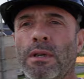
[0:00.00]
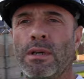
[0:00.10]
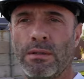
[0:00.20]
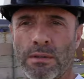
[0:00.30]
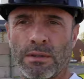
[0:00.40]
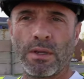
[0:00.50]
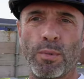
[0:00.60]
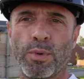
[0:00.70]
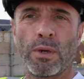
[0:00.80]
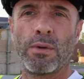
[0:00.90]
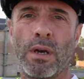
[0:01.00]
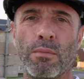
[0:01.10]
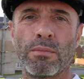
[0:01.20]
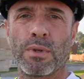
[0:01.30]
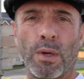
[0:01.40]
Look, GoPro'd
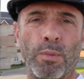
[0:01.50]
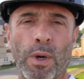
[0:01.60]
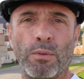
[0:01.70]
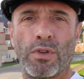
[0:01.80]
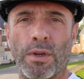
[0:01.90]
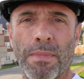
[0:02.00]
up. GoPro to the